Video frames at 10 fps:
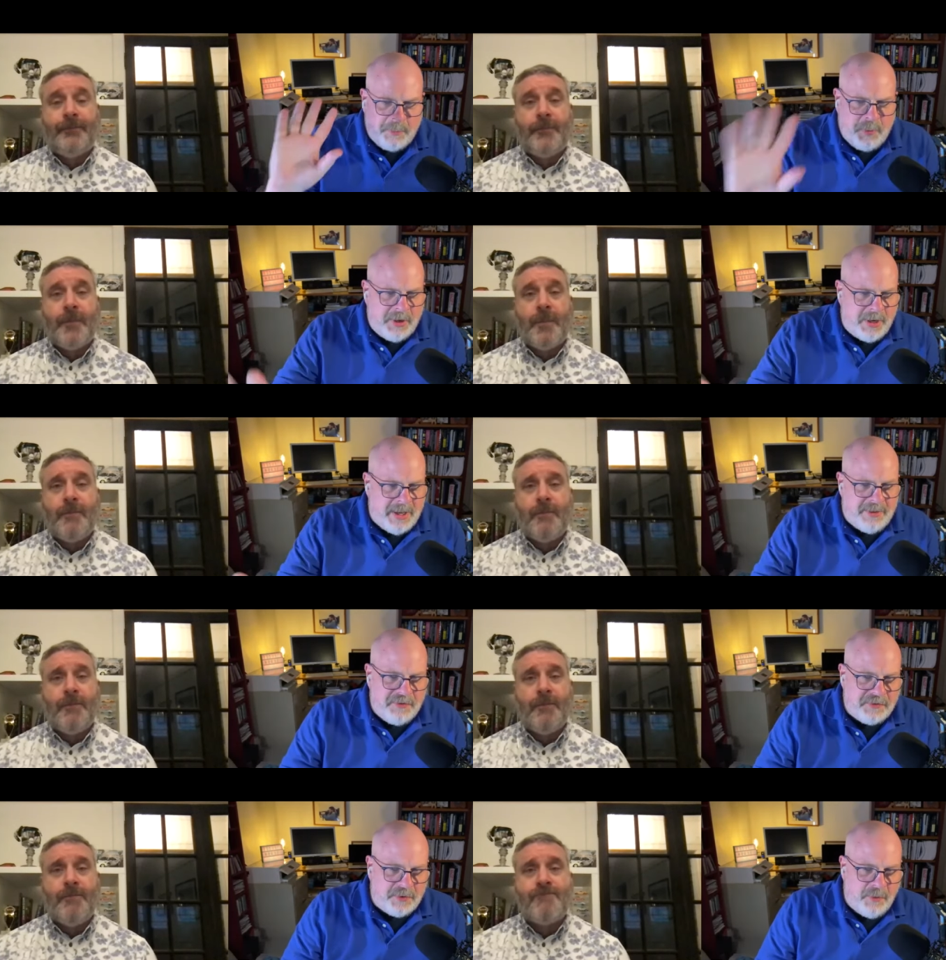Speaker 1: put it on
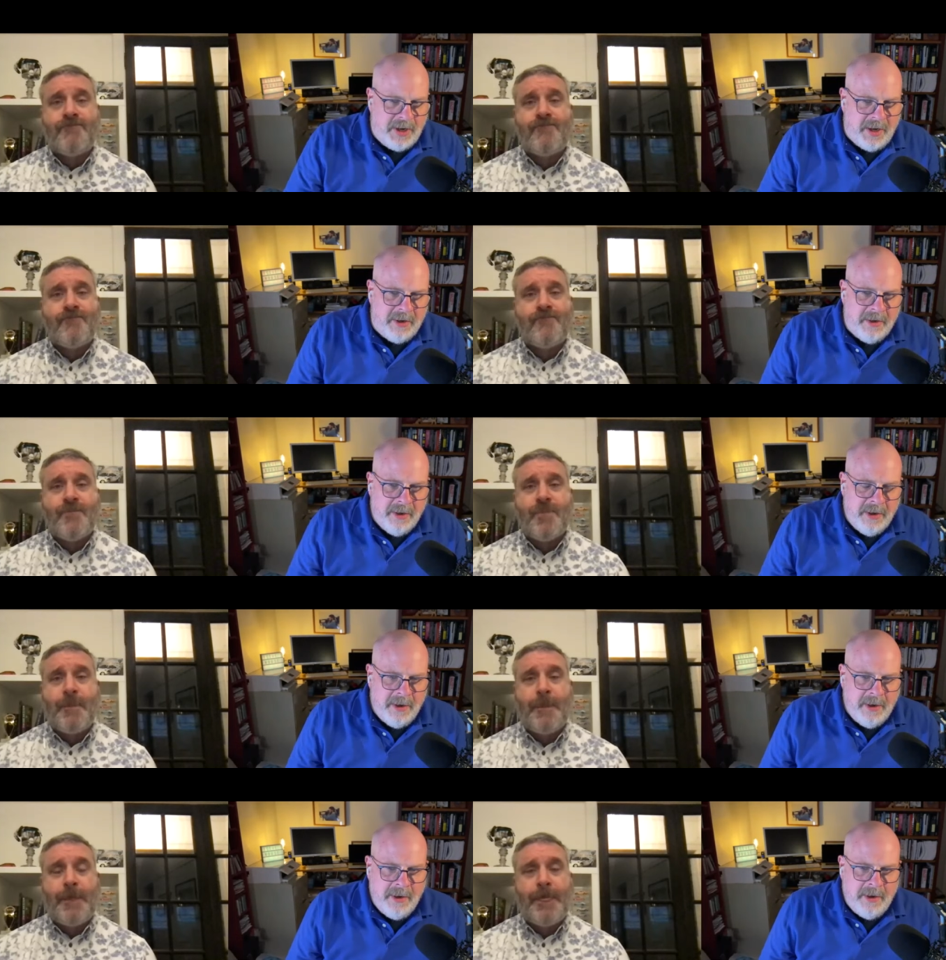the screen,
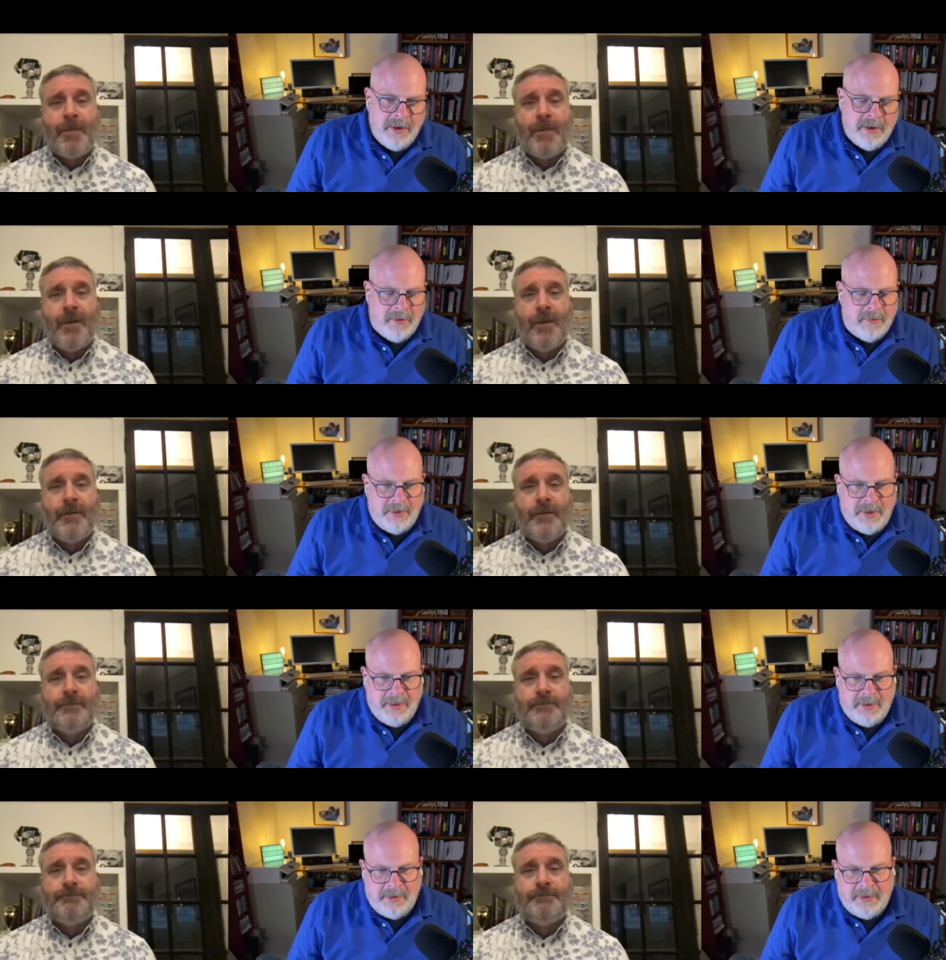you know,
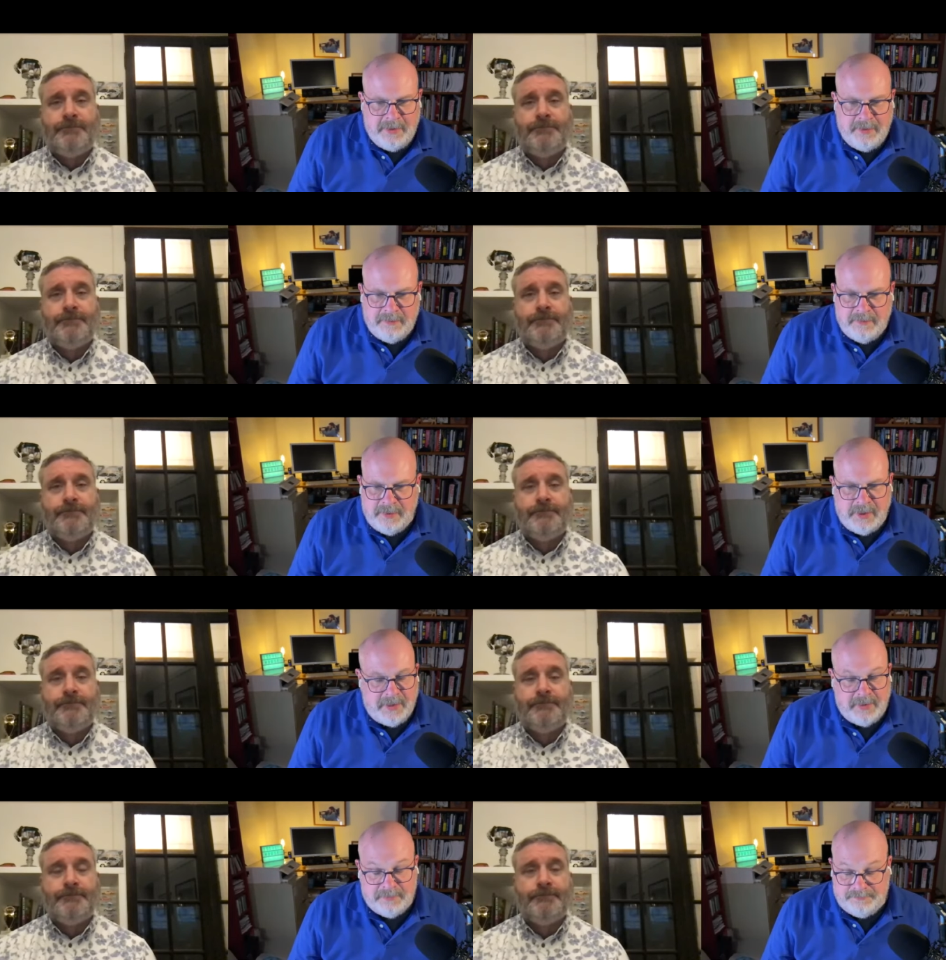and, uh,
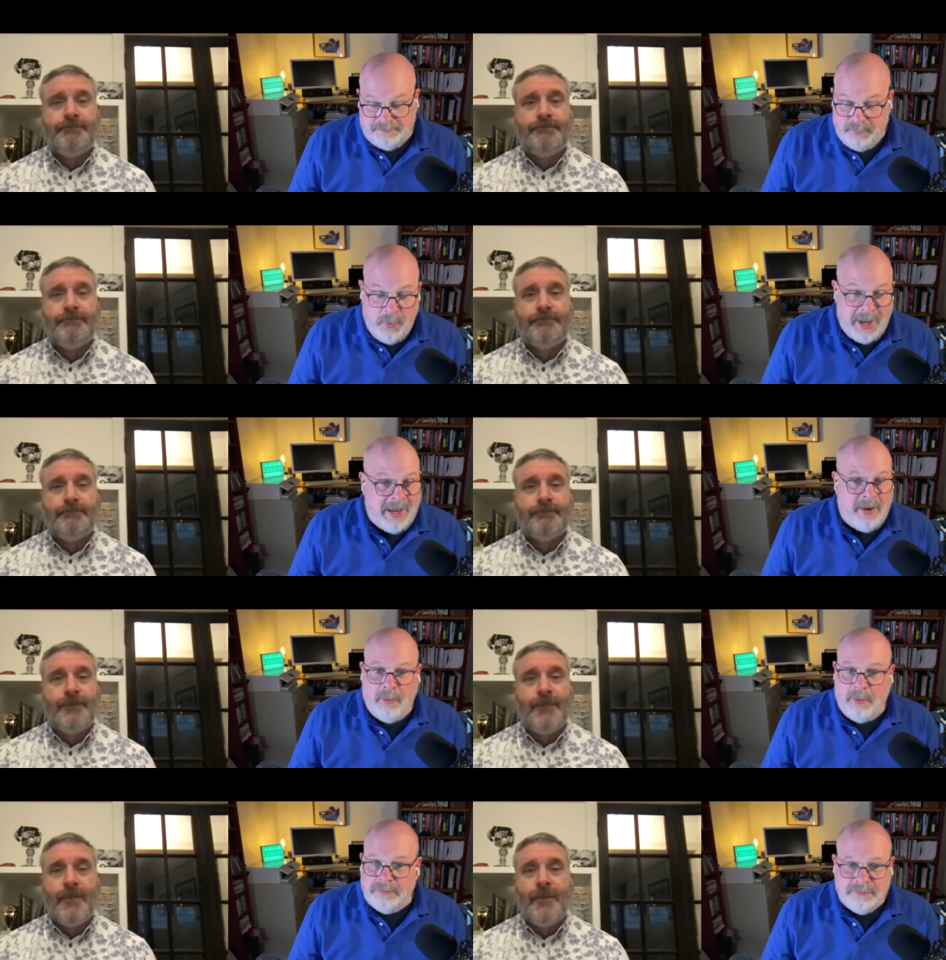
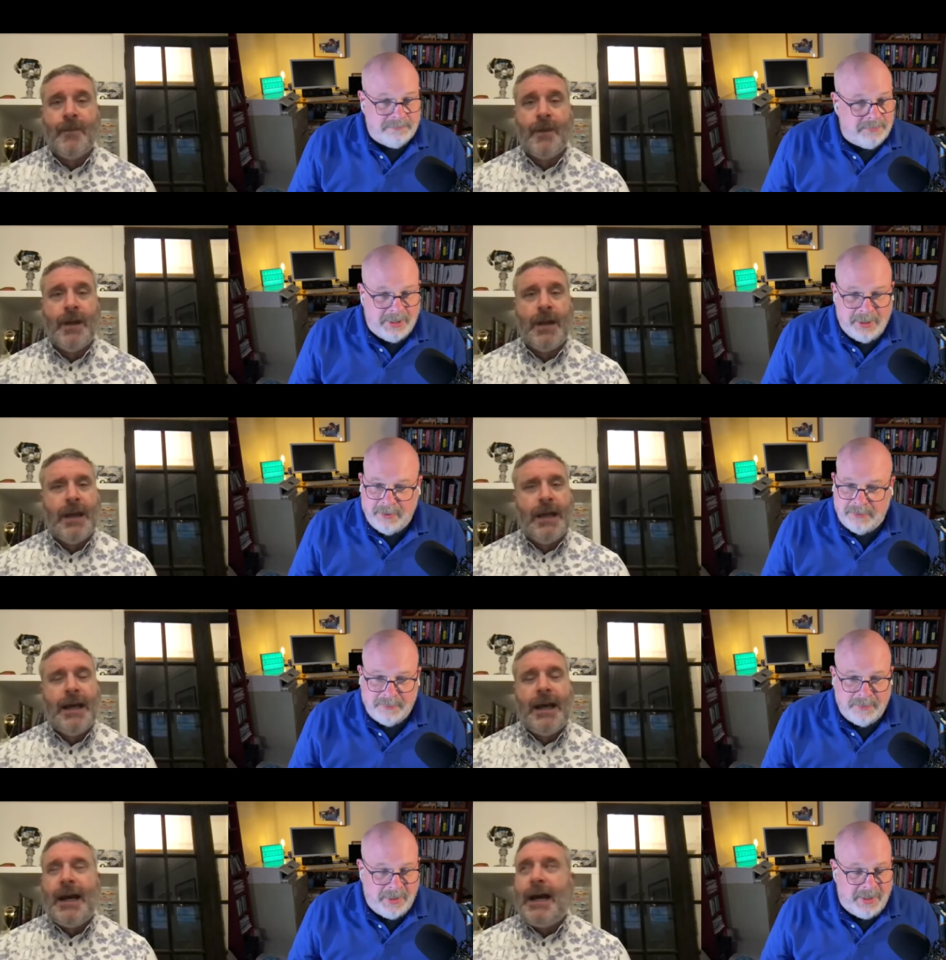wow. You
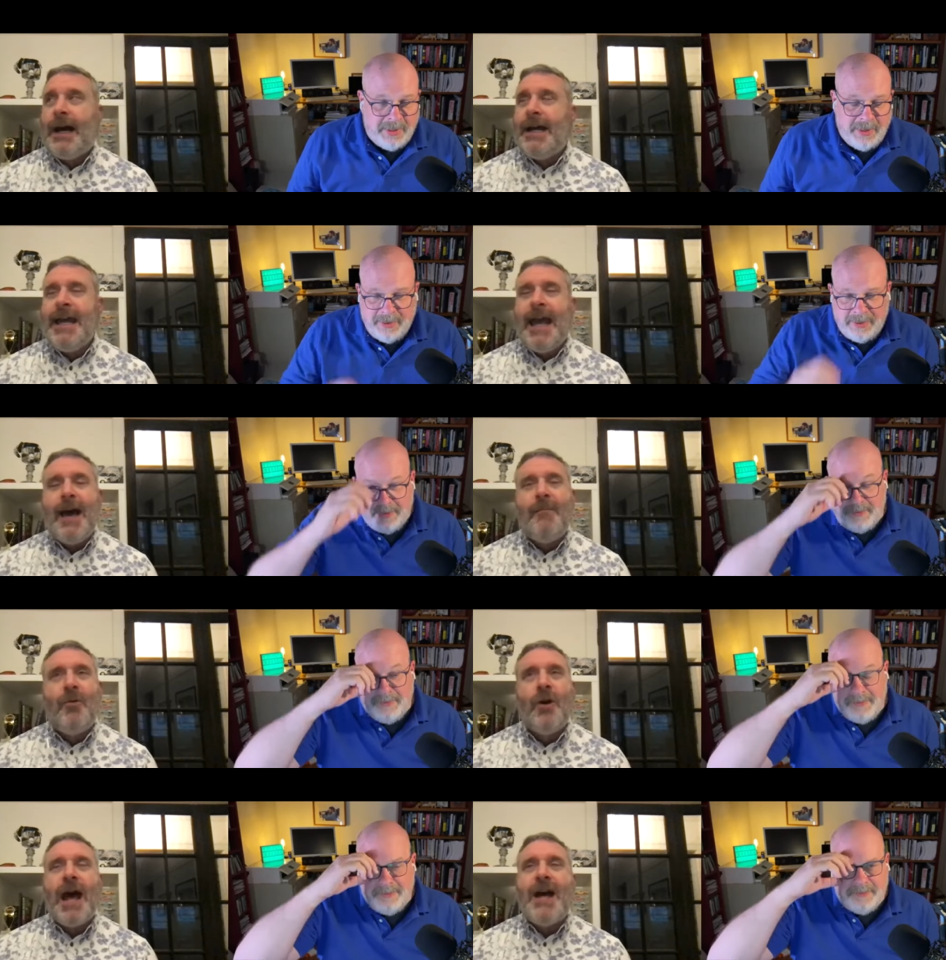know,
Speaker 2: it, yeah,
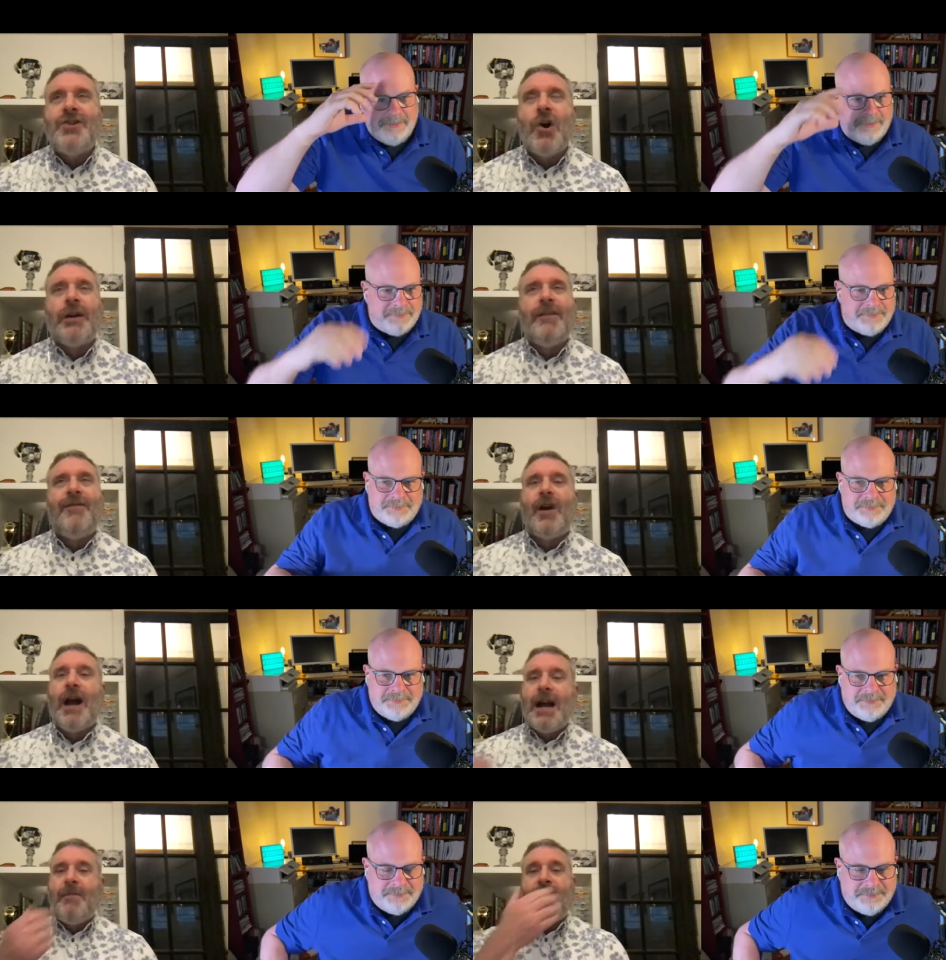boy, I totally
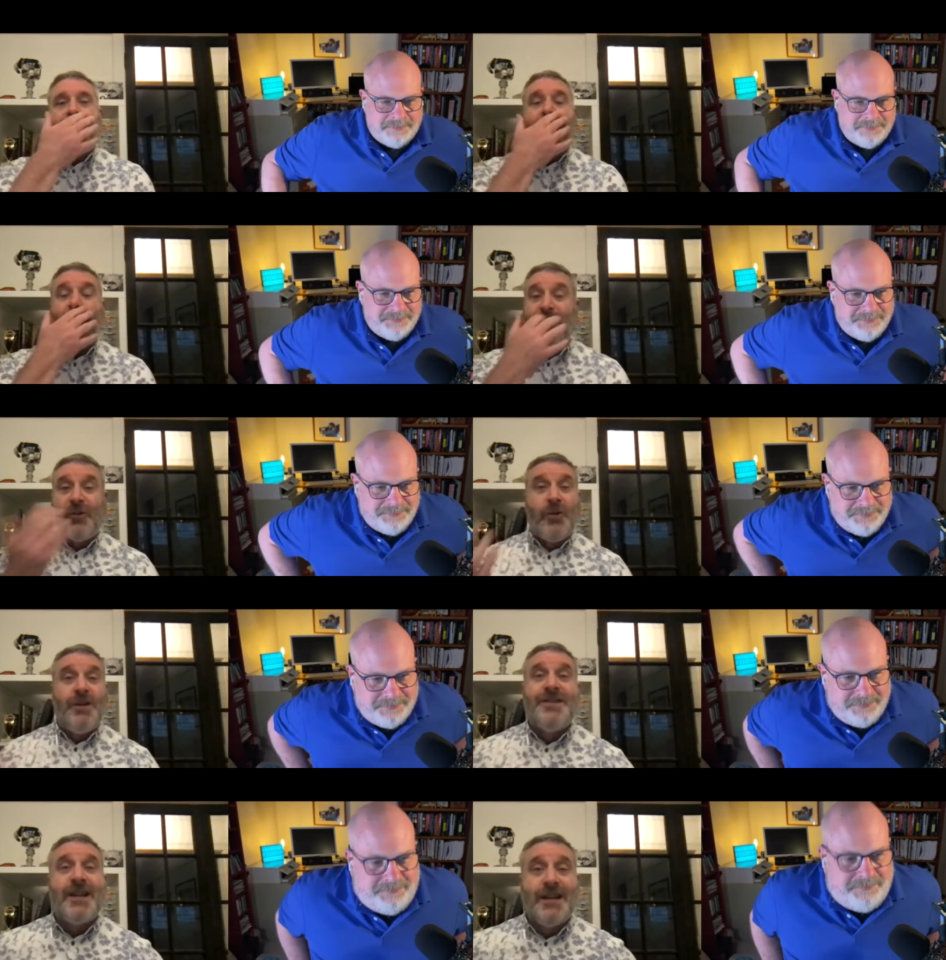forgot about that whole turn
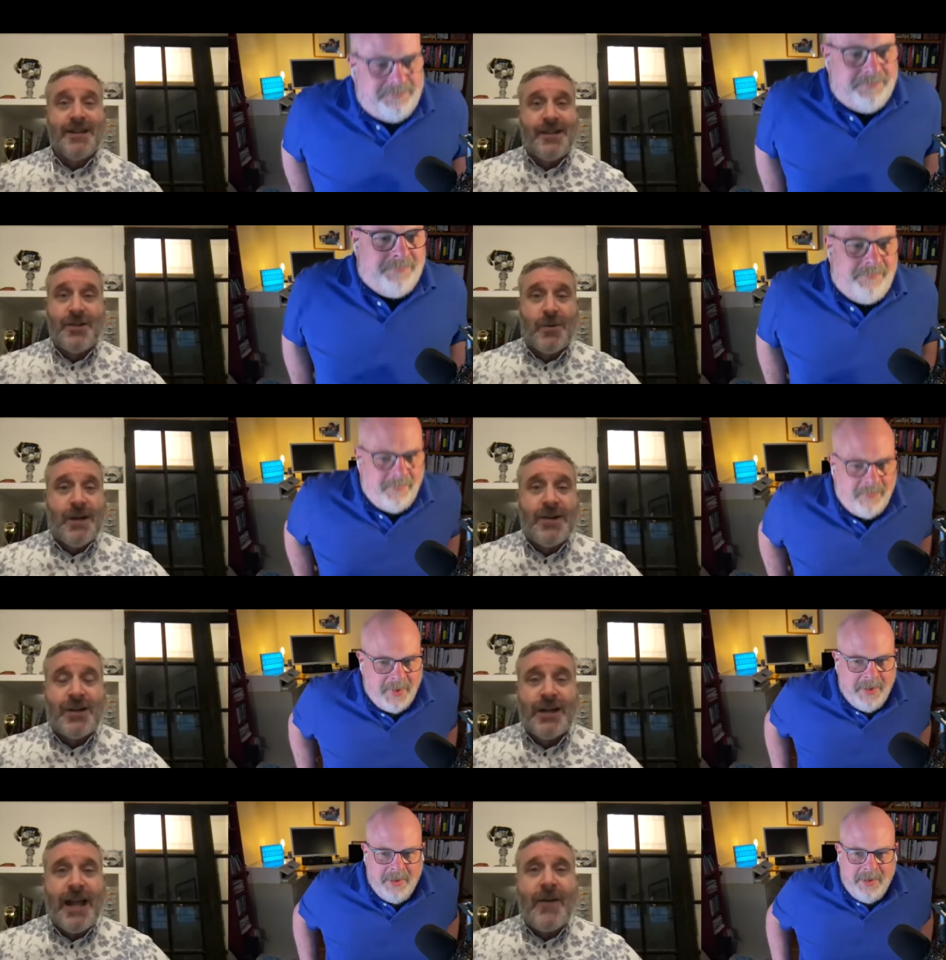signal
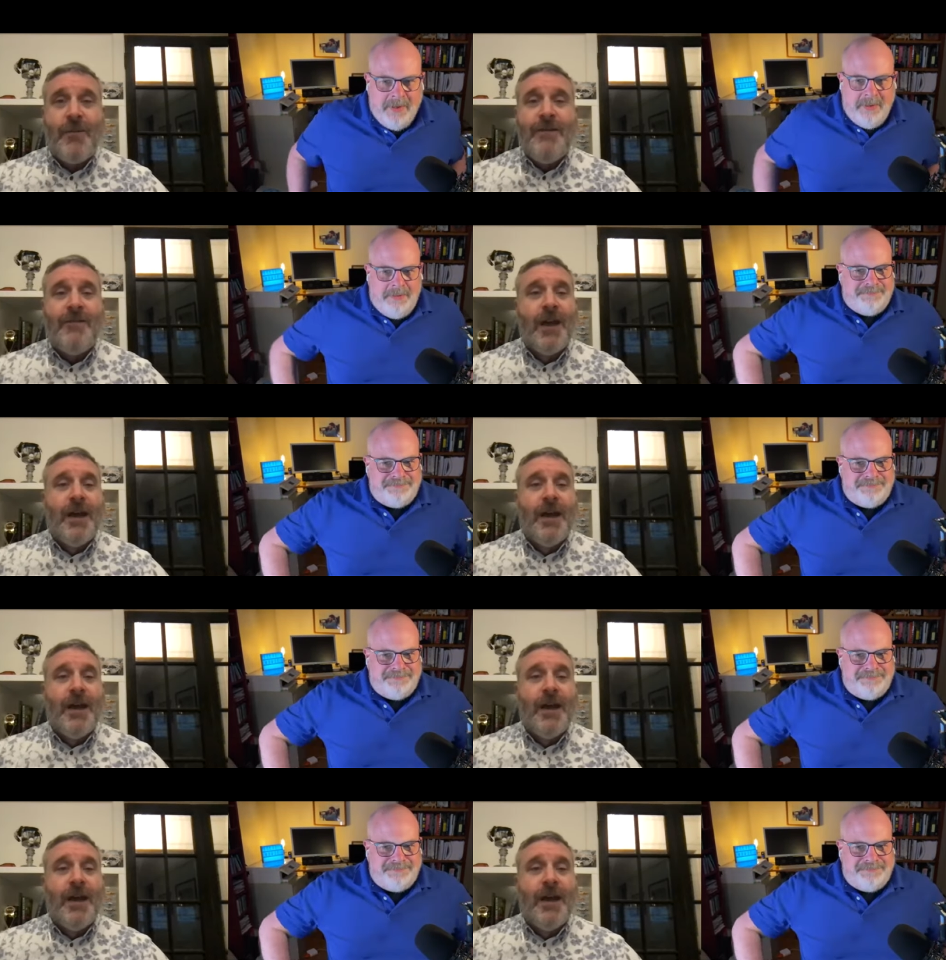situation. Like we,